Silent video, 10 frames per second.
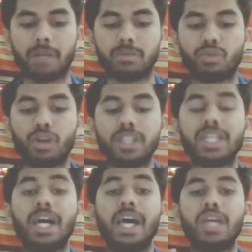becomes
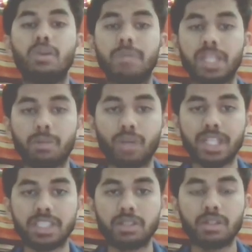false you will be keep
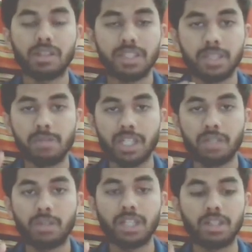on executing the same
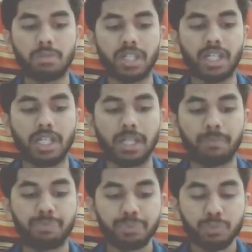activity
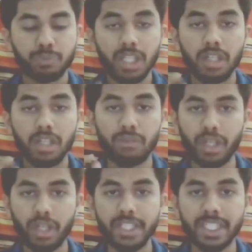repeatedly
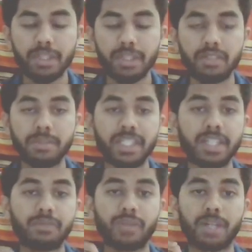for each activity will be
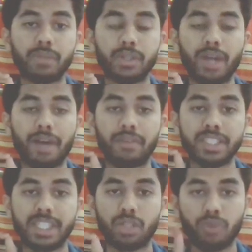done whenever you have a
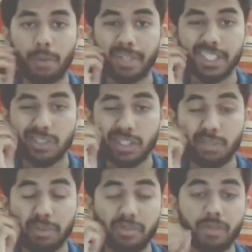set of operations you need
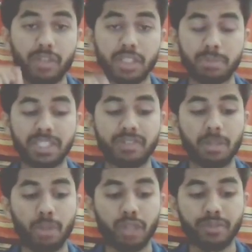to perform for a specific
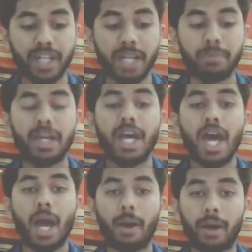amount of time,
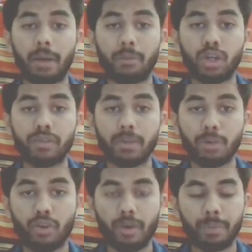uh, amount of
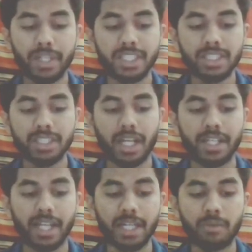number of operations.
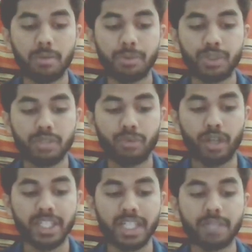At that time, we'll be using
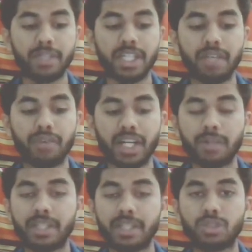for each activity. If
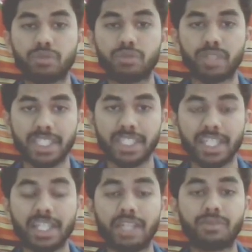activity is used for
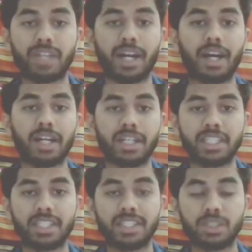checking if the
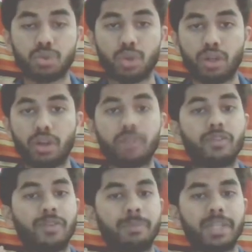condition is true or not,
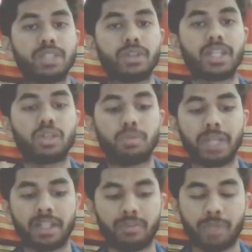based on that, you will
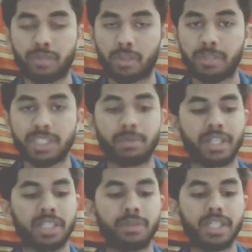be performing some
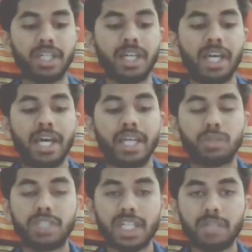activity.
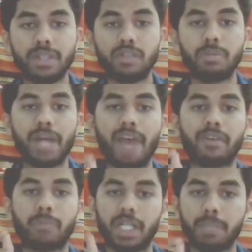Switch activity will be
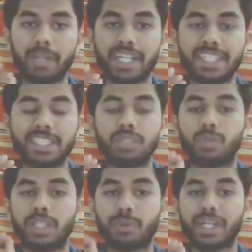having multiple
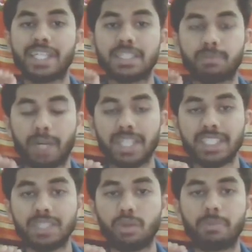cases. Whichever case
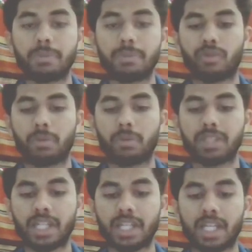matches, you'll be
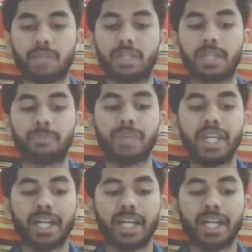performing that activity.